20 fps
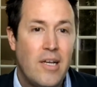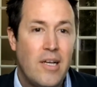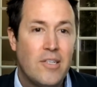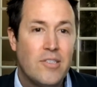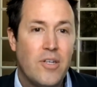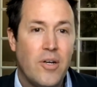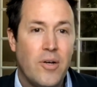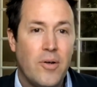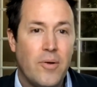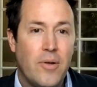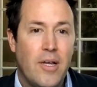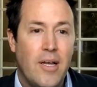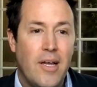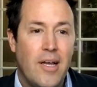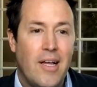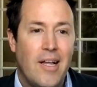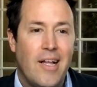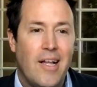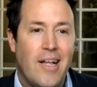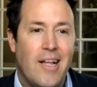So
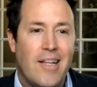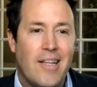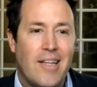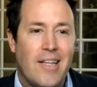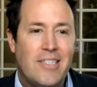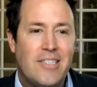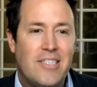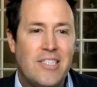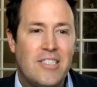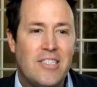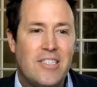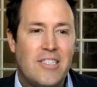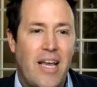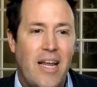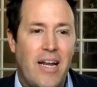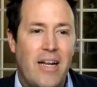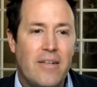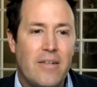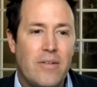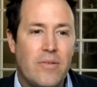let's just
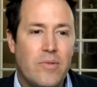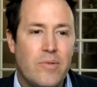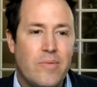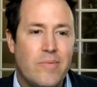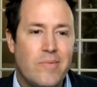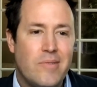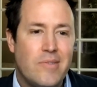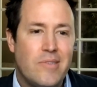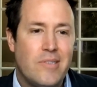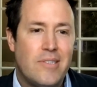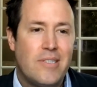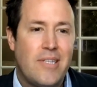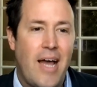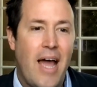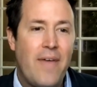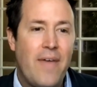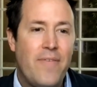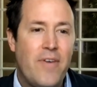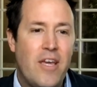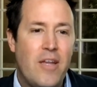kind of
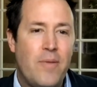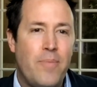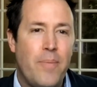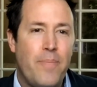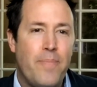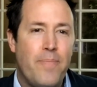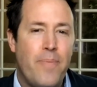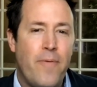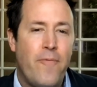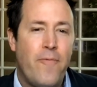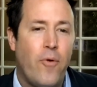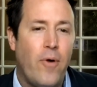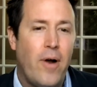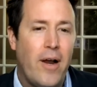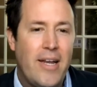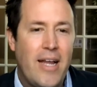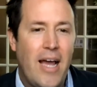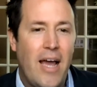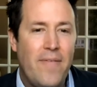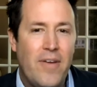dive in. But before
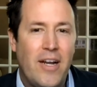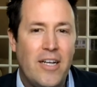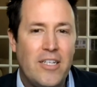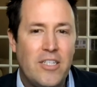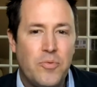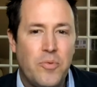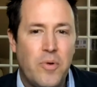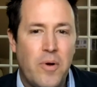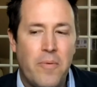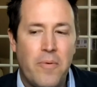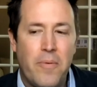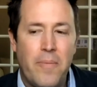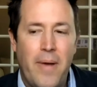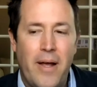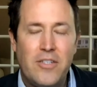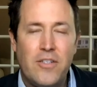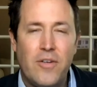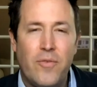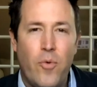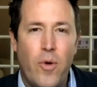I dive in, I just want to
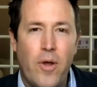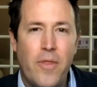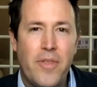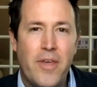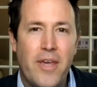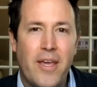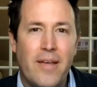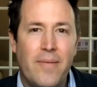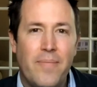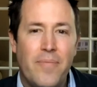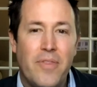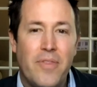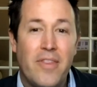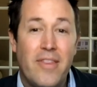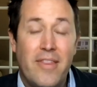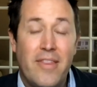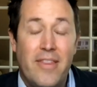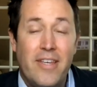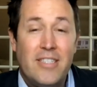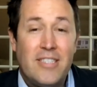remind you of one thing
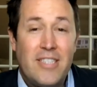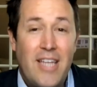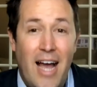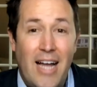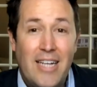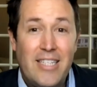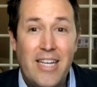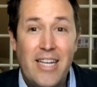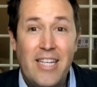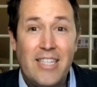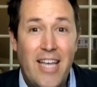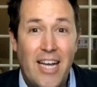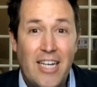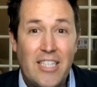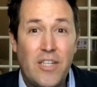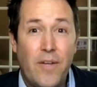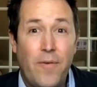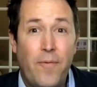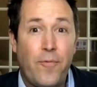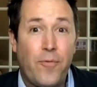this content is
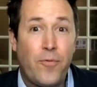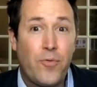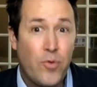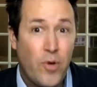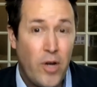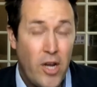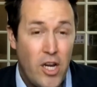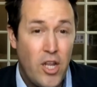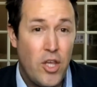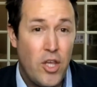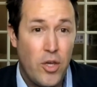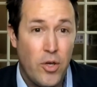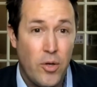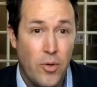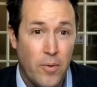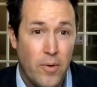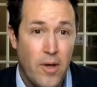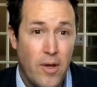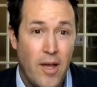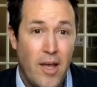actually free to
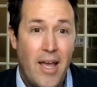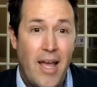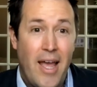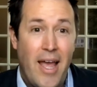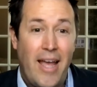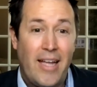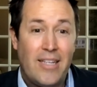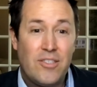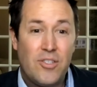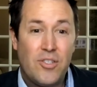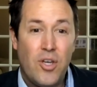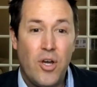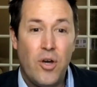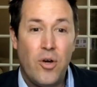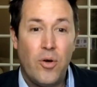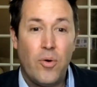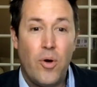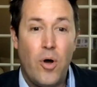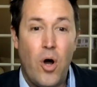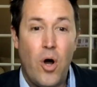you. And
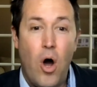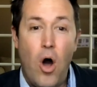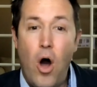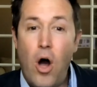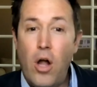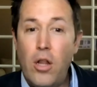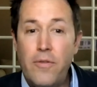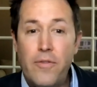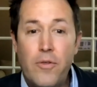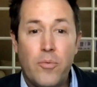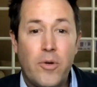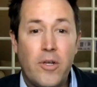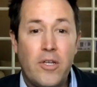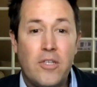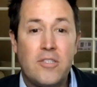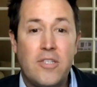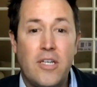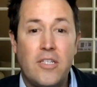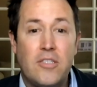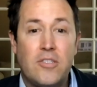so all of the
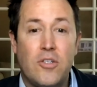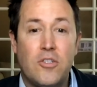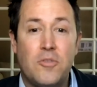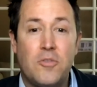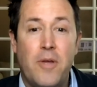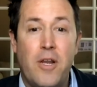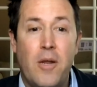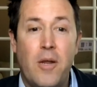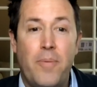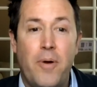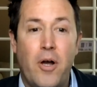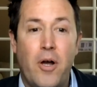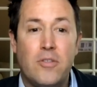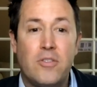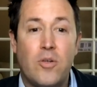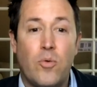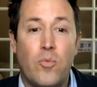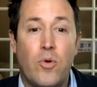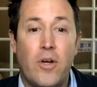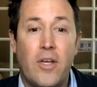real estate social media
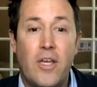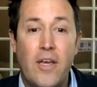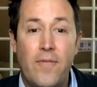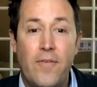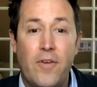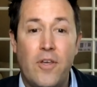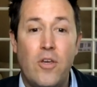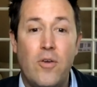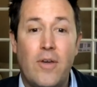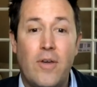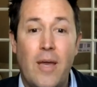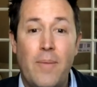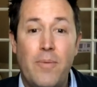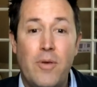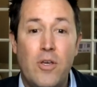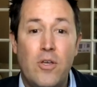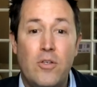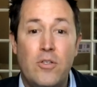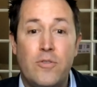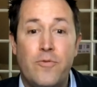posts that we're giving you can
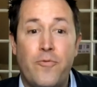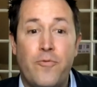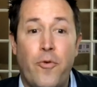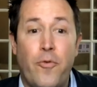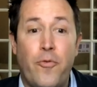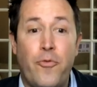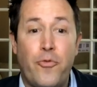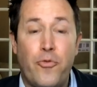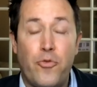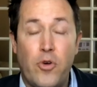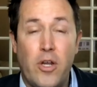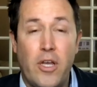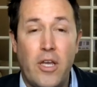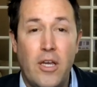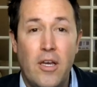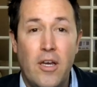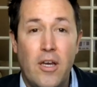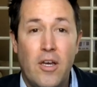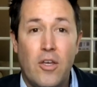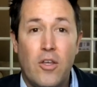be used for
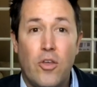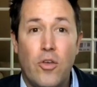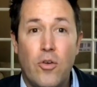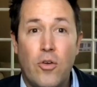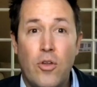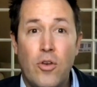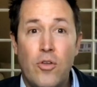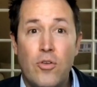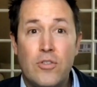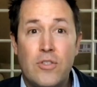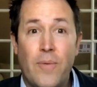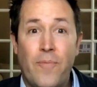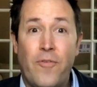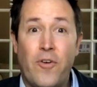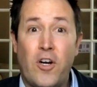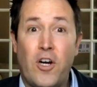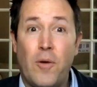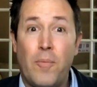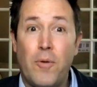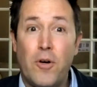free. You can use them
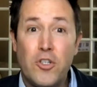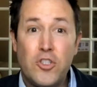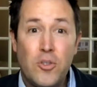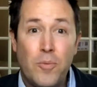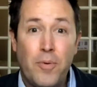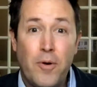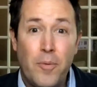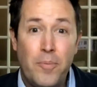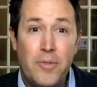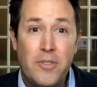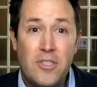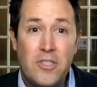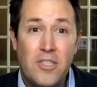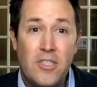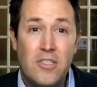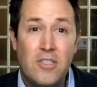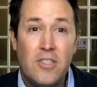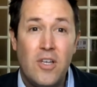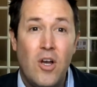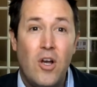for commercial
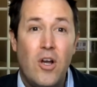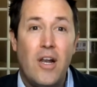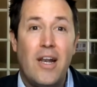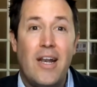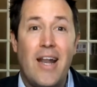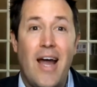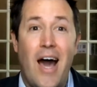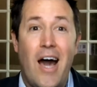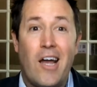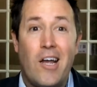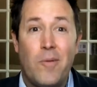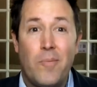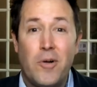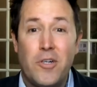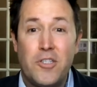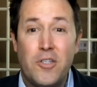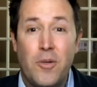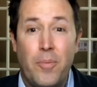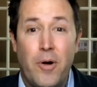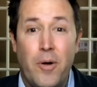purposes non
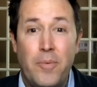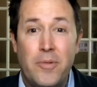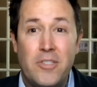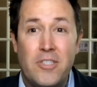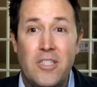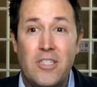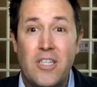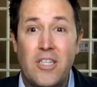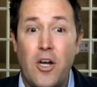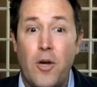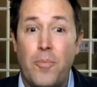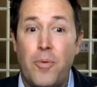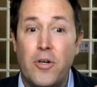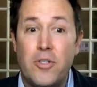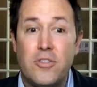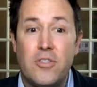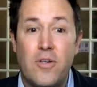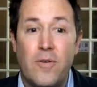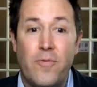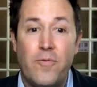commercial purposes on your
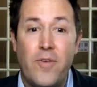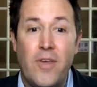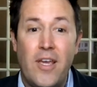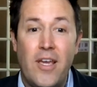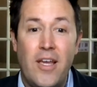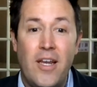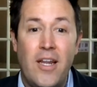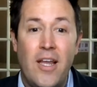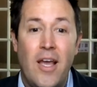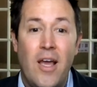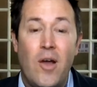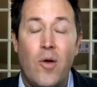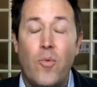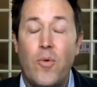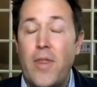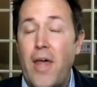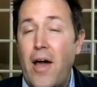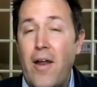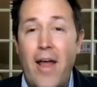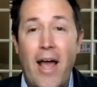personal feed
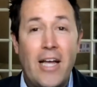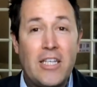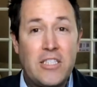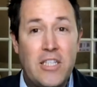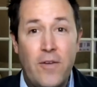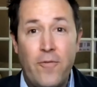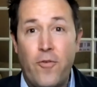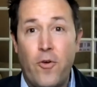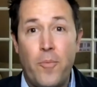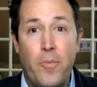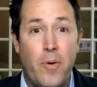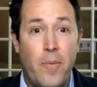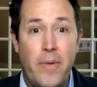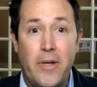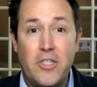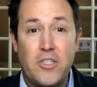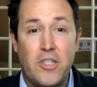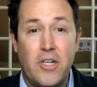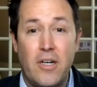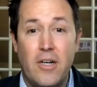without asking for
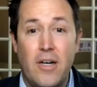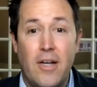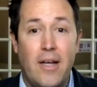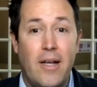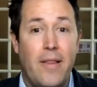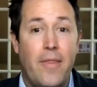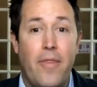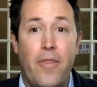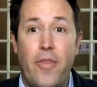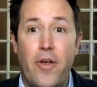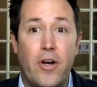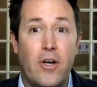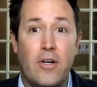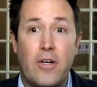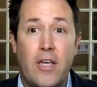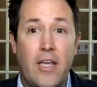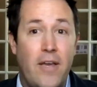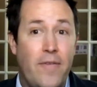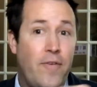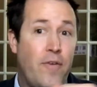permission.
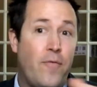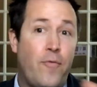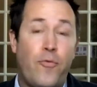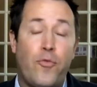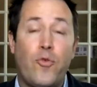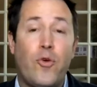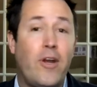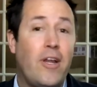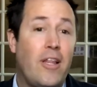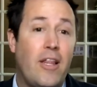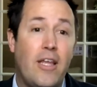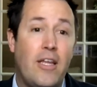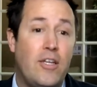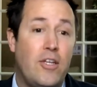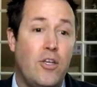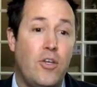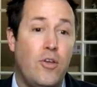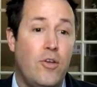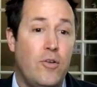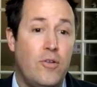They're given freely
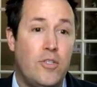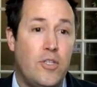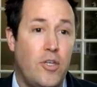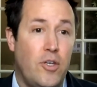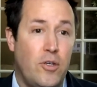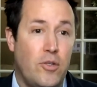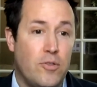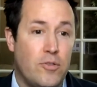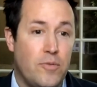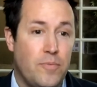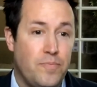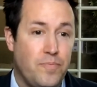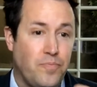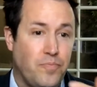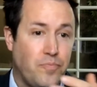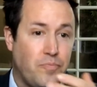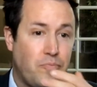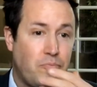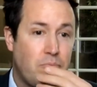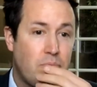to you to use.
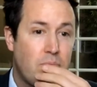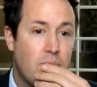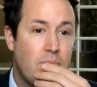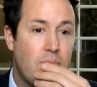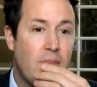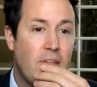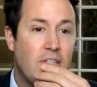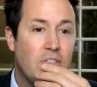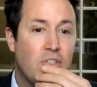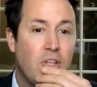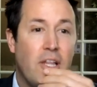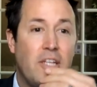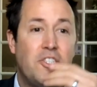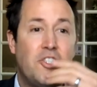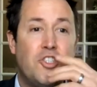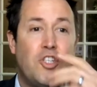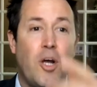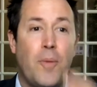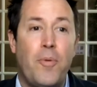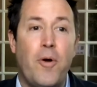So
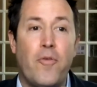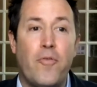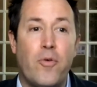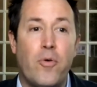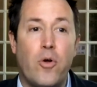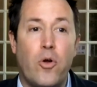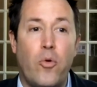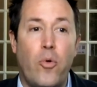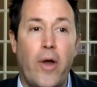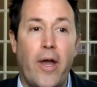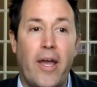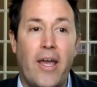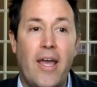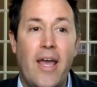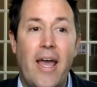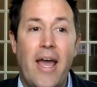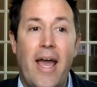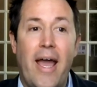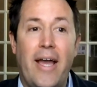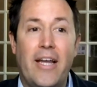let's jump over real quick
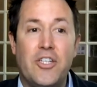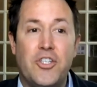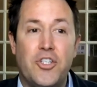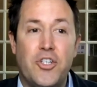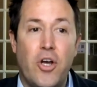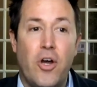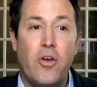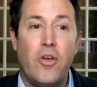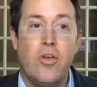and show